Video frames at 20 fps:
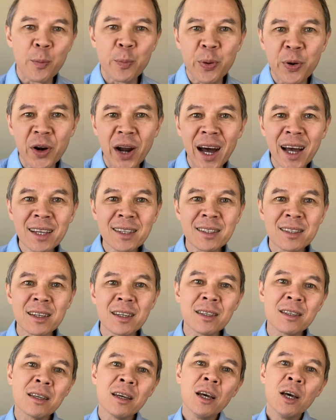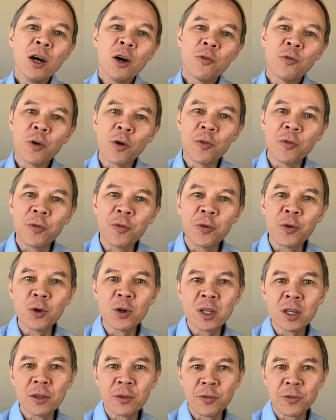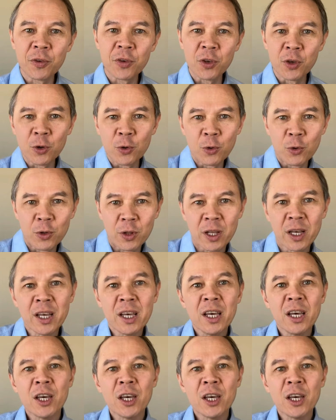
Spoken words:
prices for food and fuel.